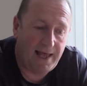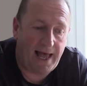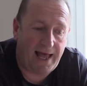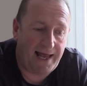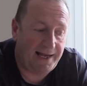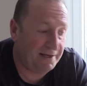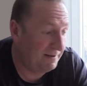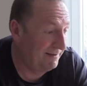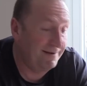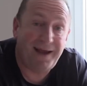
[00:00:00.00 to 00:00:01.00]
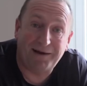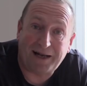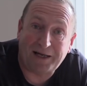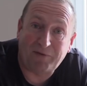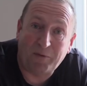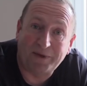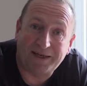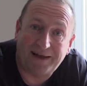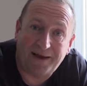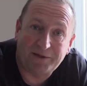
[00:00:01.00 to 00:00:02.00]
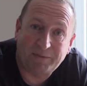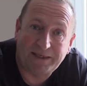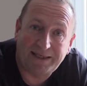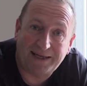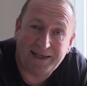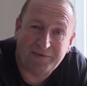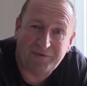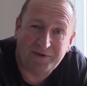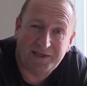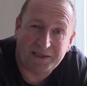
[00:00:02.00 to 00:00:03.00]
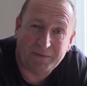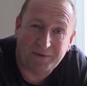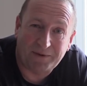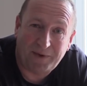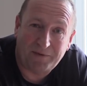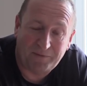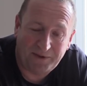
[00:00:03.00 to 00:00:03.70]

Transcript: And yeah, I'm glad I've opened it now. It's been sat there for six months waiting for me